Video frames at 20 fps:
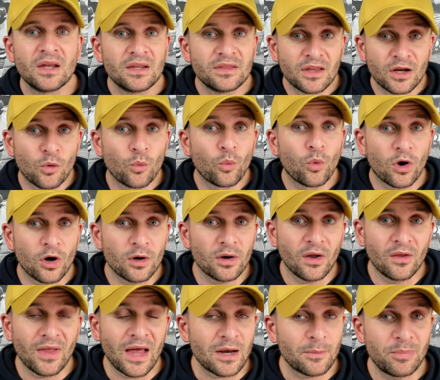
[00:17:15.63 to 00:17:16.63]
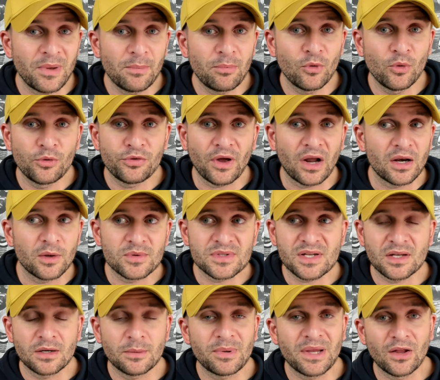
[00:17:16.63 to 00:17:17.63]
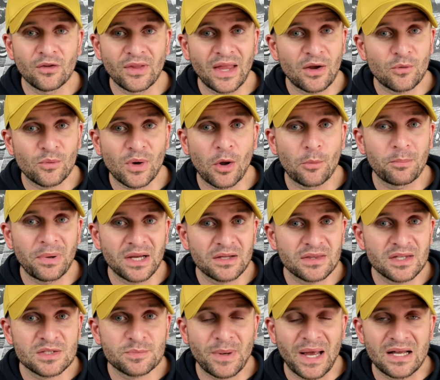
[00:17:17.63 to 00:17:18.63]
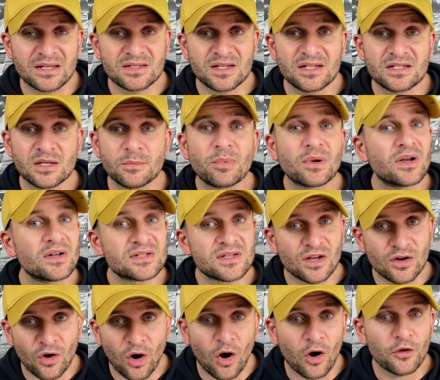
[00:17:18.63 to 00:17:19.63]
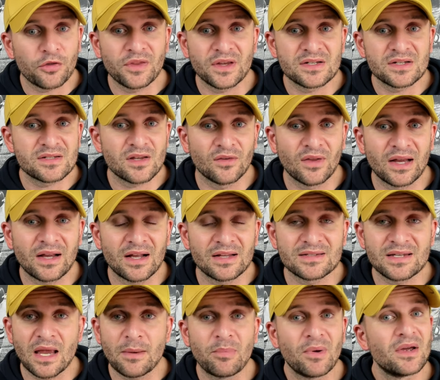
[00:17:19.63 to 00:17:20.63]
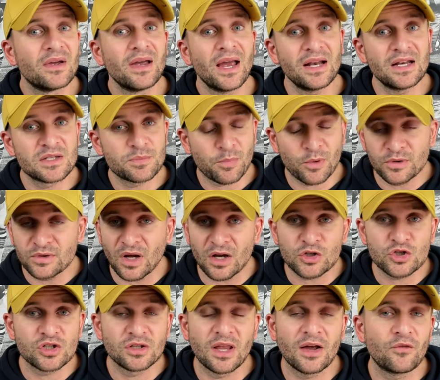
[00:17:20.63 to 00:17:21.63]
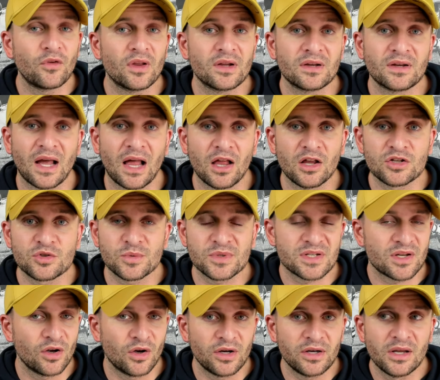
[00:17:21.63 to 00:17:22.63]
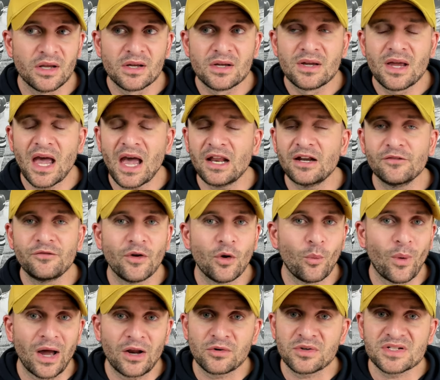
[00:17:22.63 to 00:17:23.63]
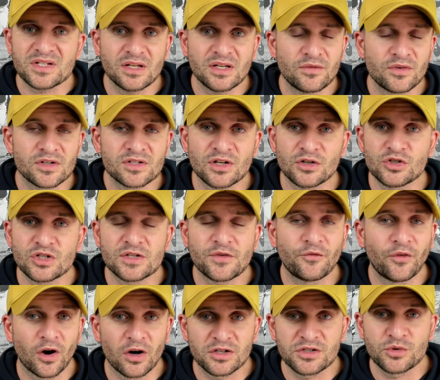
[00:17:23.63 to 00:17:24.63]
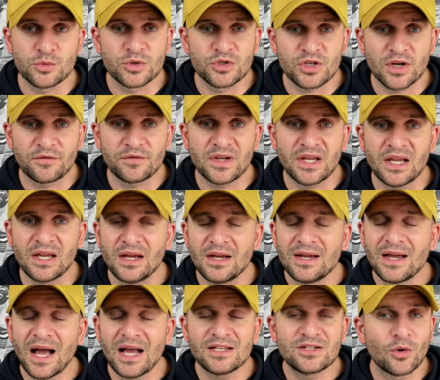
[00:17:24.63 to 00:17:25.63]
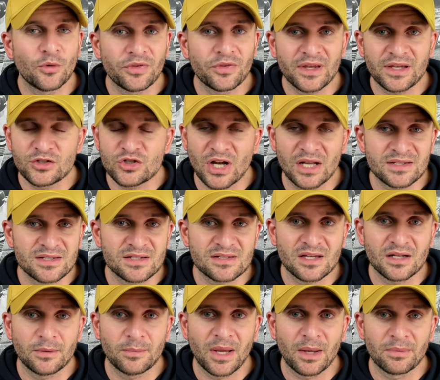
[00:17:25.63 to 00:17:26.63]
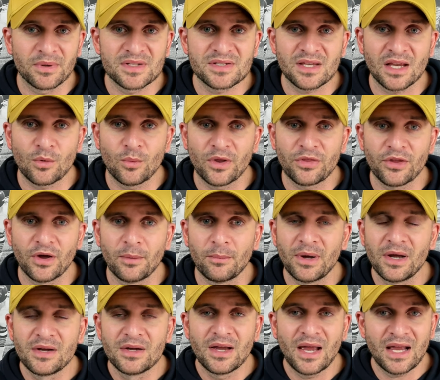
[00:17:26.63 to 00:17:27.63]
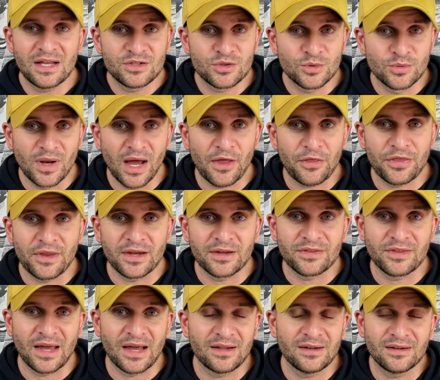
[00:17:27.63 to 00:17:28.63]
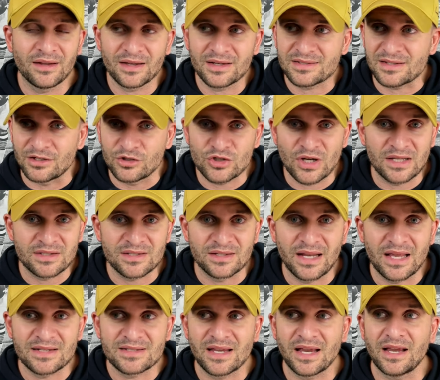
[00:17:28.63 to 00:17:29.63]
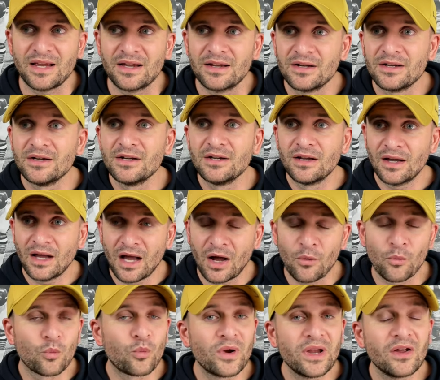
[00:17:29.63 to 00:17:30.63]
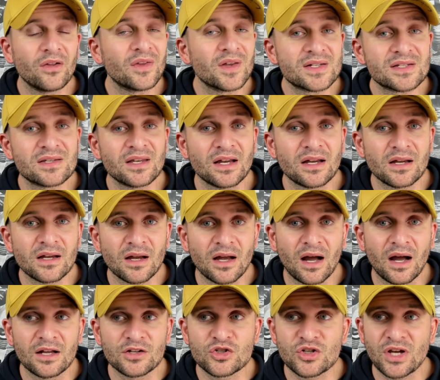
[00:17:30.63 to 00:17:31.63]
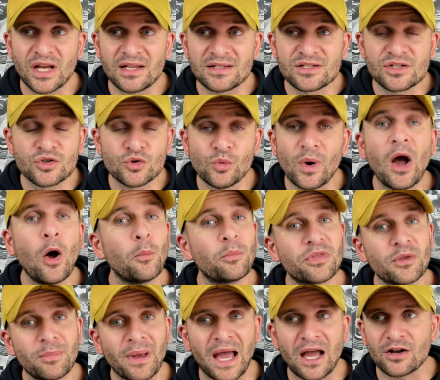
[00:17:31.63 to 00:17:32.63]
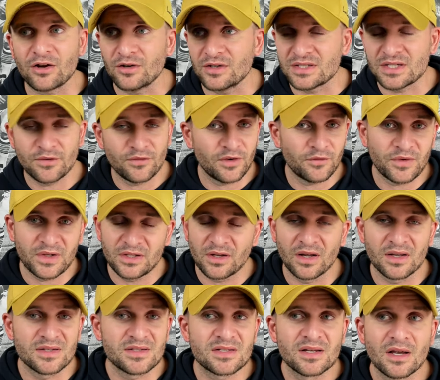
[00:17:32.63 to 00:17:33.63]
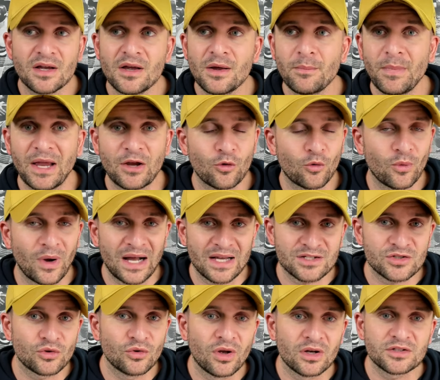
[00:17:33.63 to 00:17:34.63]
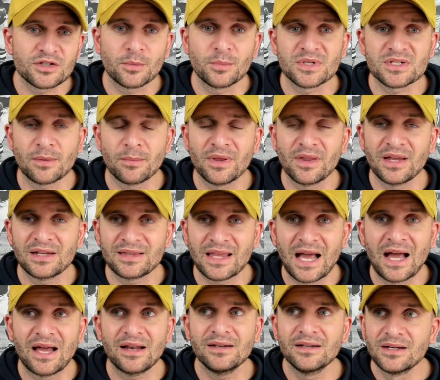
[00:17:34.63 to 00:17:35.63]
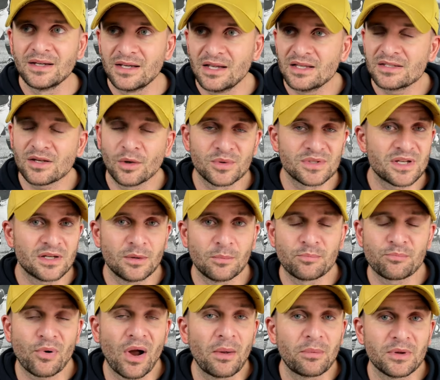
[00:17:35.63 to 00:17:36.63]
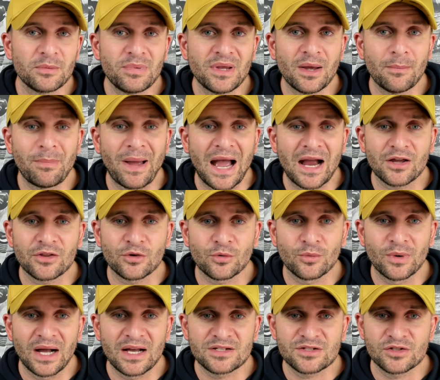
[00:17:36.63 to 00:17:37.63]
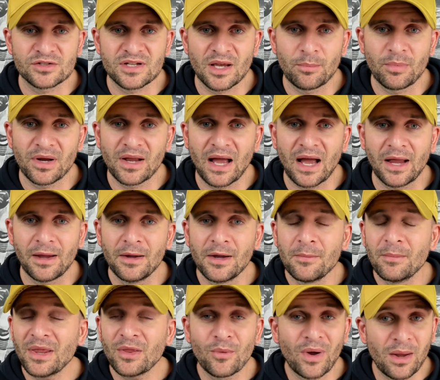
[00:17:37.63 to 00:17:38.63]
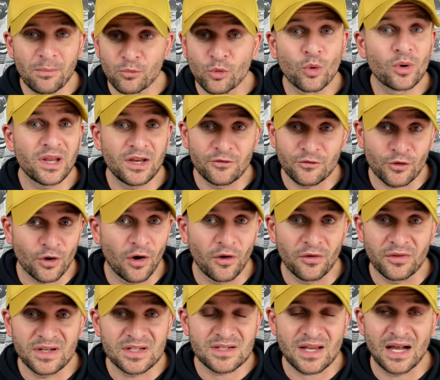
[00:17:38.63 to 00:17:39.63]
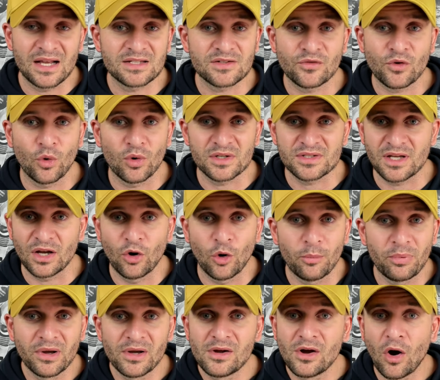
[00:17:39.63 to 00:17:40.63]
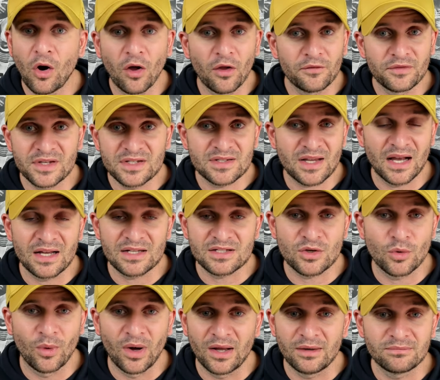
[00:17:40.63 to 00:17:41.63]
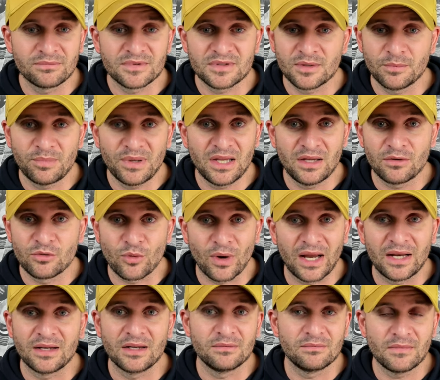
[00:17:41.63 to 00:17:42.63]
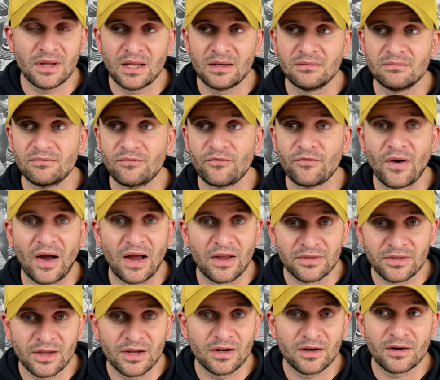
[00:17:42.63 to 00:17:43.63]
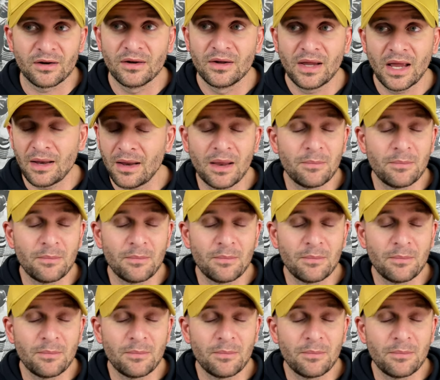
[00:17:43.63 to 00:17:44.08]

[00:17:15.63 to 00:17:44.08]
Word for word: There were a lot of people who thought he was going to be a late-round pick this past season because there are things to like on tape, and his production level in college was good. N F L wide receivers are just far too shifty. I don't think Johnson's going to be able to stick with them, and do not think that, like I said, Johnson has a Uh, realistic uh, chance to help the Packers. Even if he does make a roster long-term or something like that, it's always going to probably be a back of the roster type of guy. By the way, I'm rooting for all these guys, of course. I hope all of these guys go on to be great and, and find their, and,